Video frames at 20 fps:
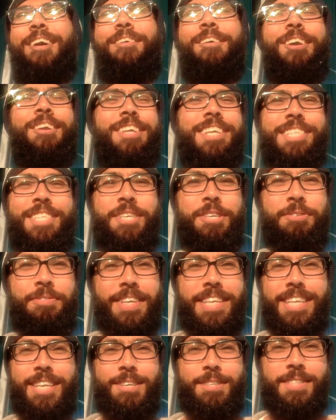We're only 2
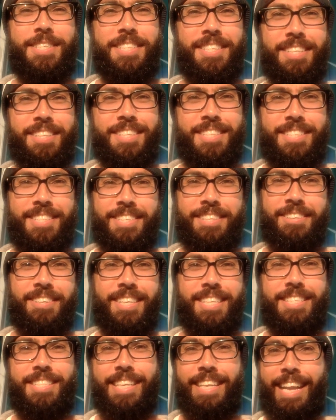videos into the
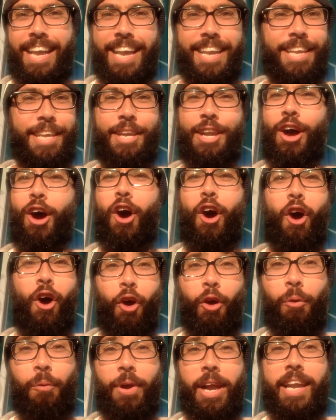series, and I can
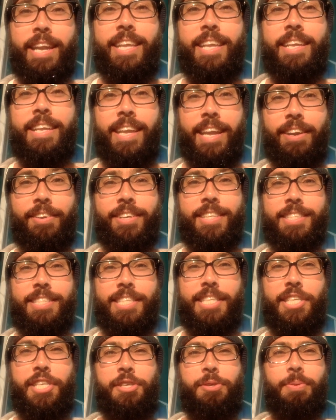already
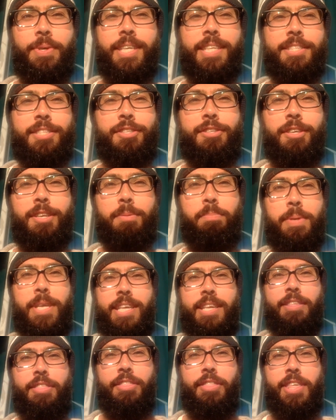guarantee you it's going to
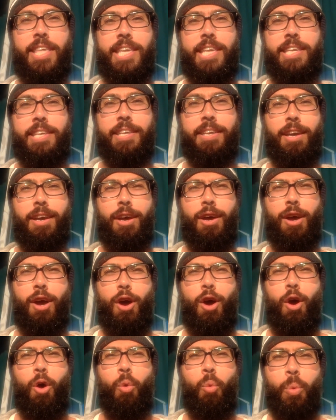be the
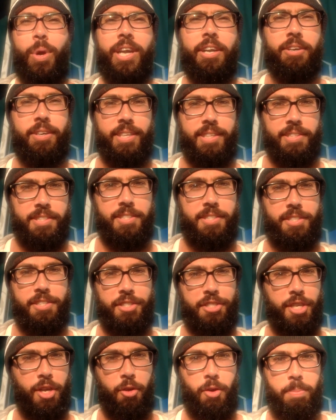weirdest
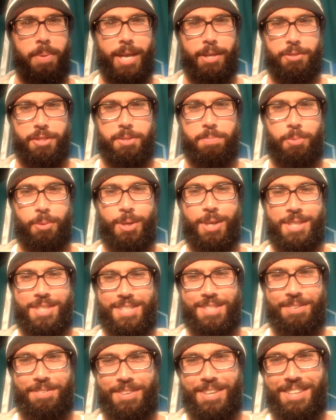show about
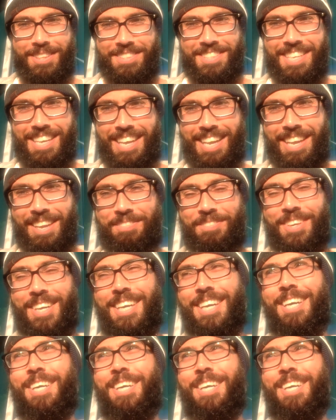sports of all time.